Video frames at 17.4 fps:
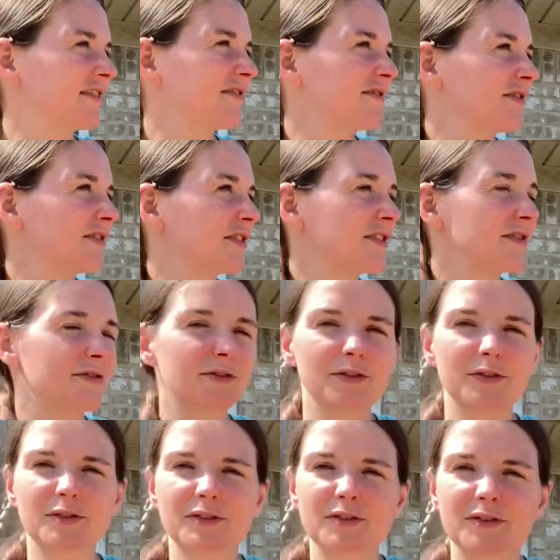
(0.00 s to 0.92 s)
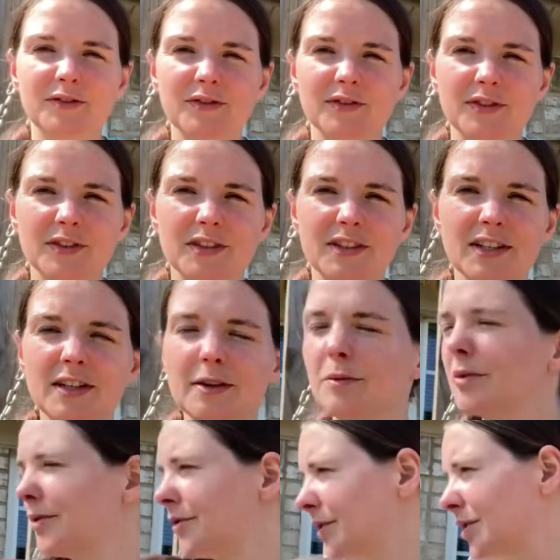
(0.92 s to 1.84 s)
for the
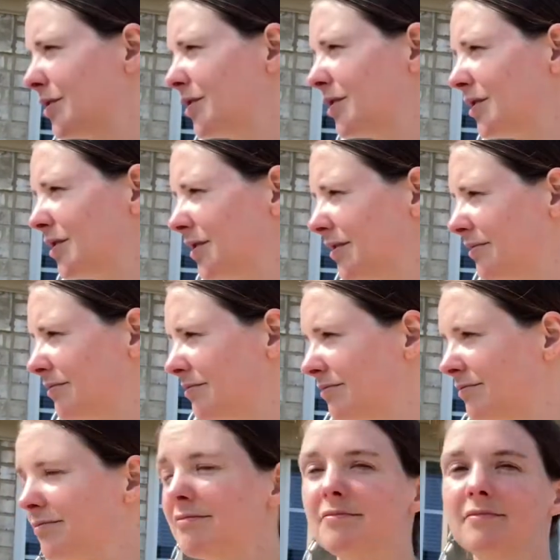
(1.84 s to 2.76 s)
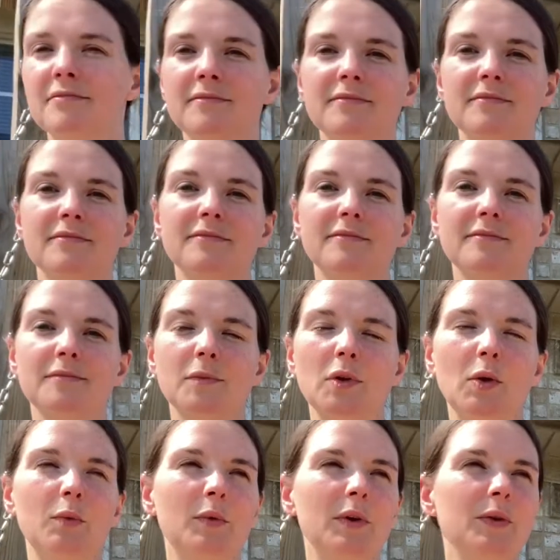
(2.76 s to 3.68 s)
foreseeable future,
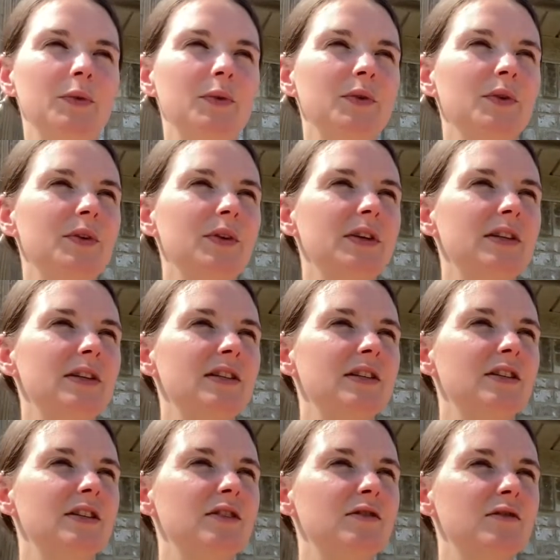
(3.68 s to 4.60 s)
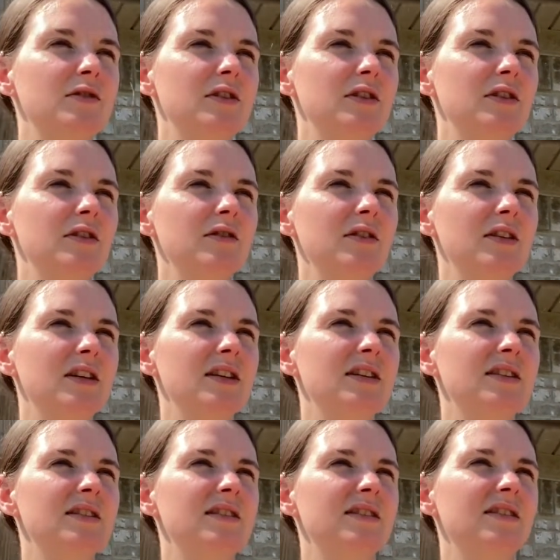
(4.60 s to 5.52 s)
we will continue to do
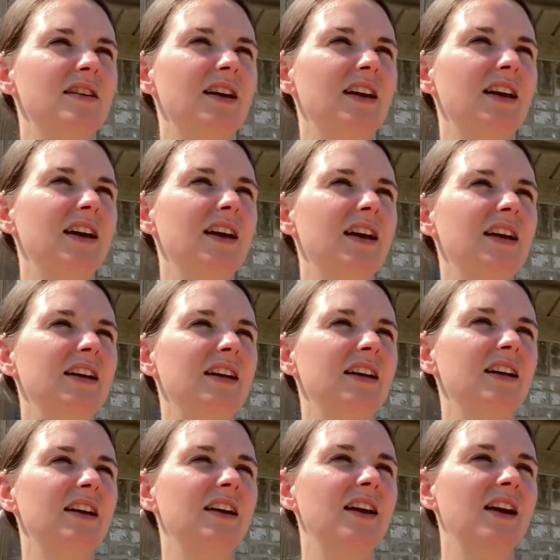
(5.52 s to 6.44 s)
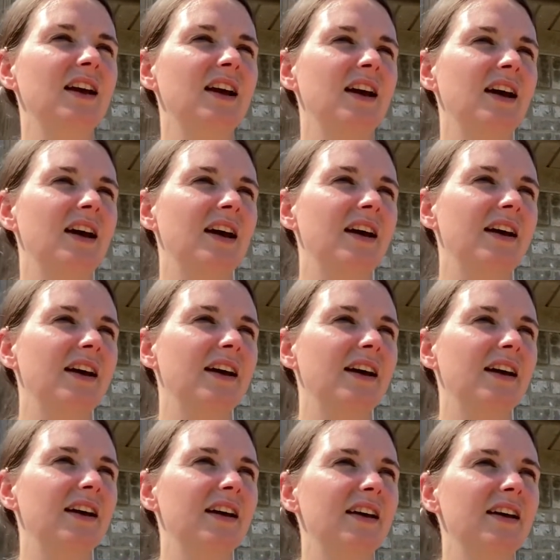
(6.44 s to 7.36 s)
this, and
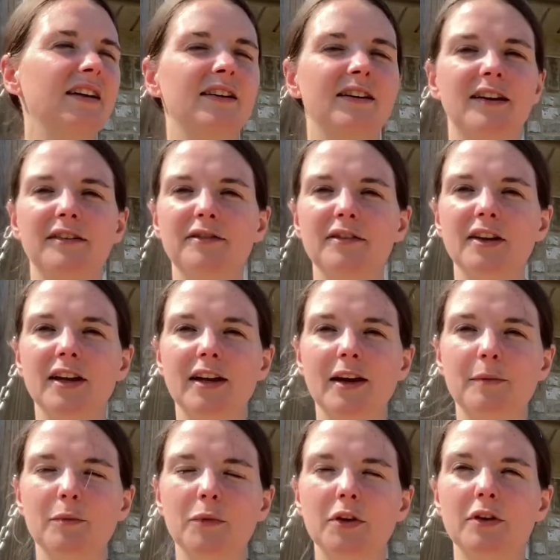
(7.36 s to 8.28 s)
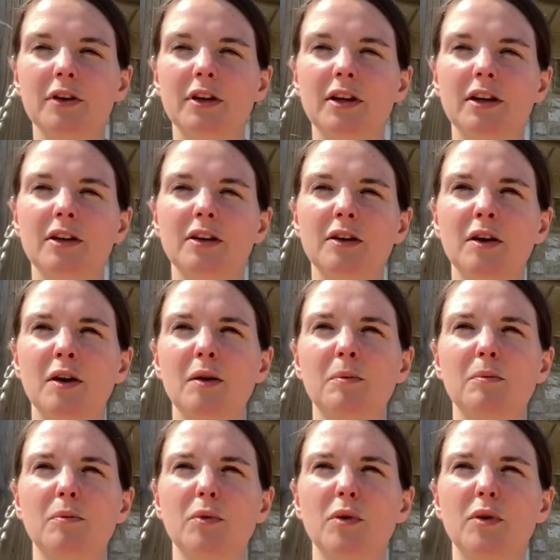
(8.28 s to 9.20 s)
I feel like I'm learning
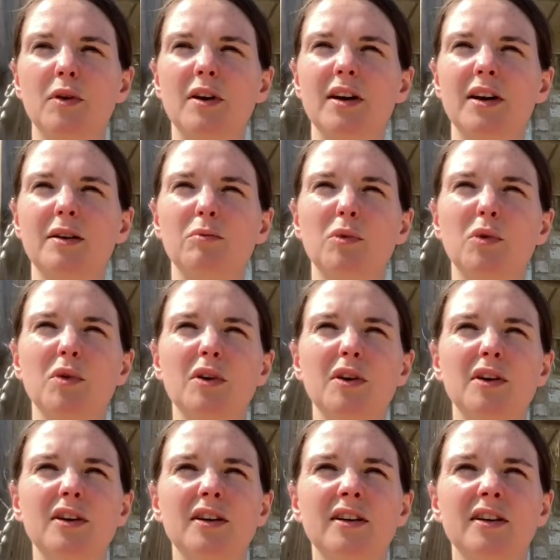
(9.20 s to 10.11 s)
more and more